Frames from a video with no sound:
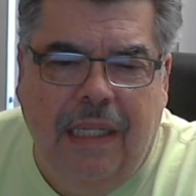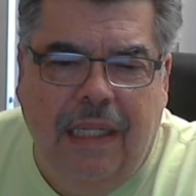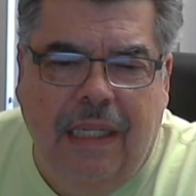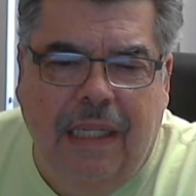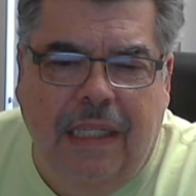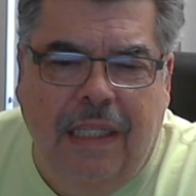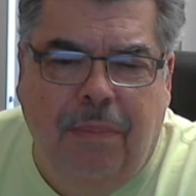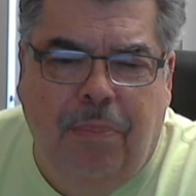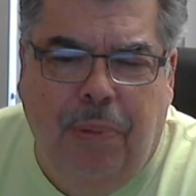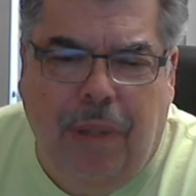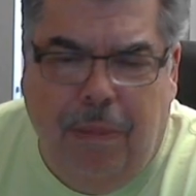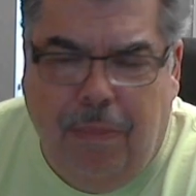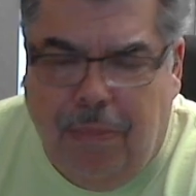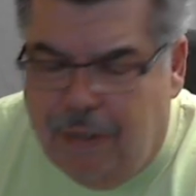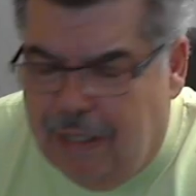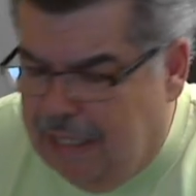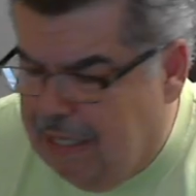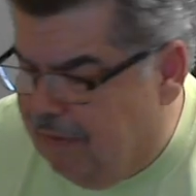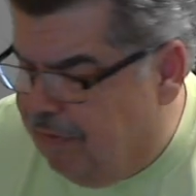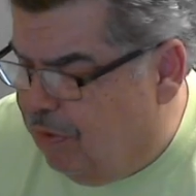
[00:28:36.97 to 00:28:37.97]
The people
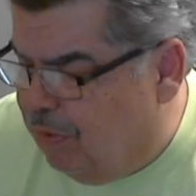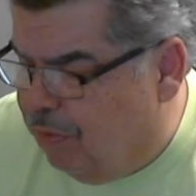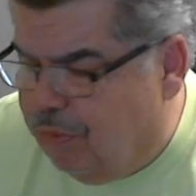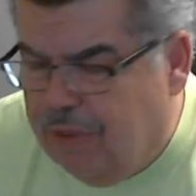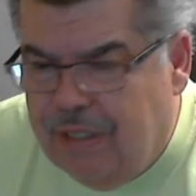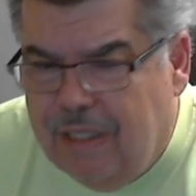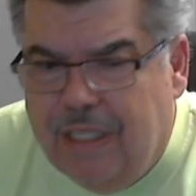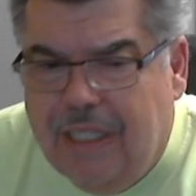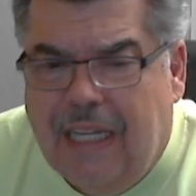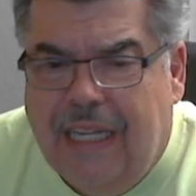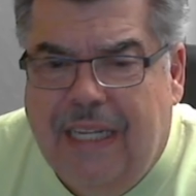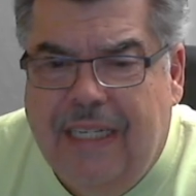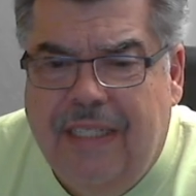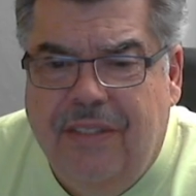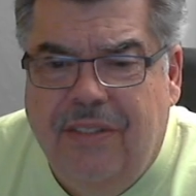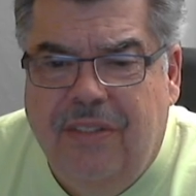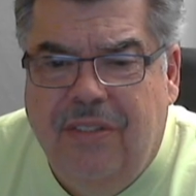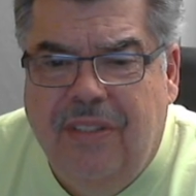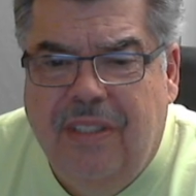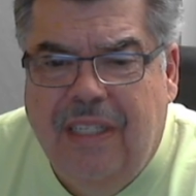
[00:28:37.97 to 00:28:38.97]
have to
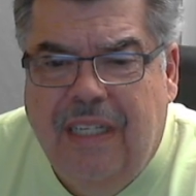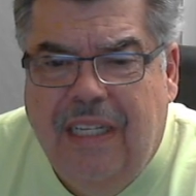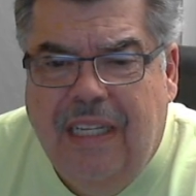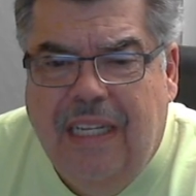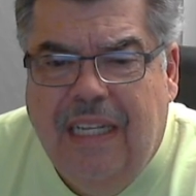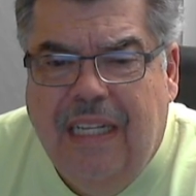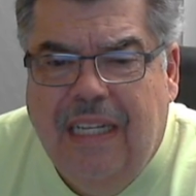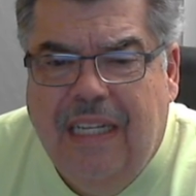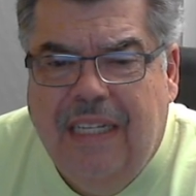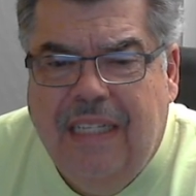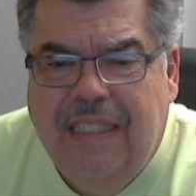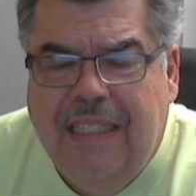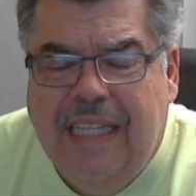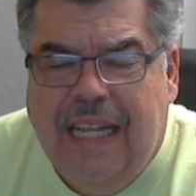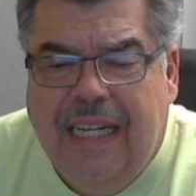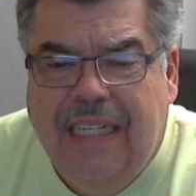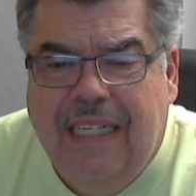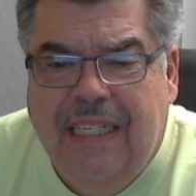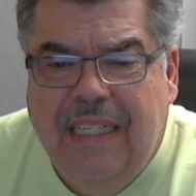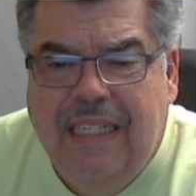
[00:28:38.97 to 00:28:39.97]
realize that